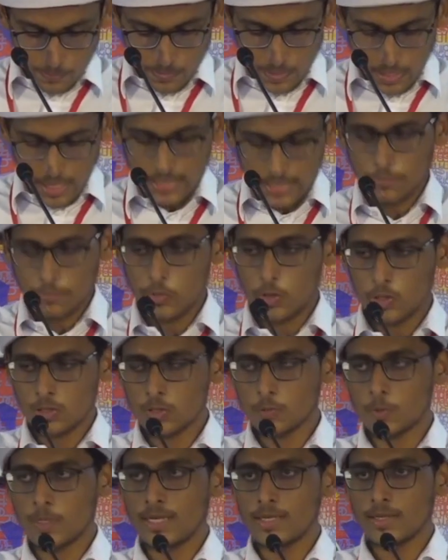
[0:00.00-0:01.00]
And the fourth
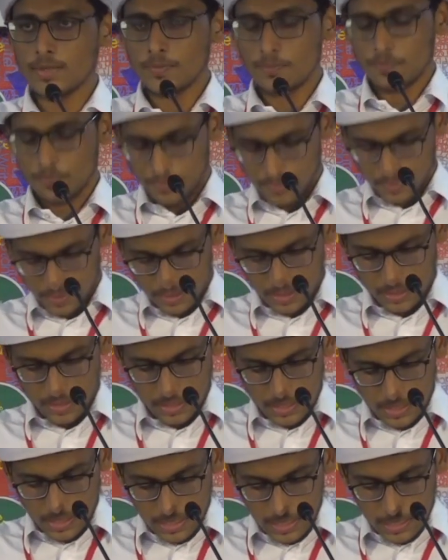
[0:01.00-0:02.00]
one,
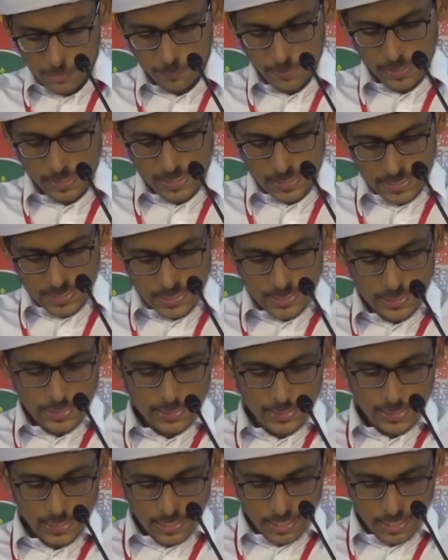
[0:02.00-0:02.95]
if a reciter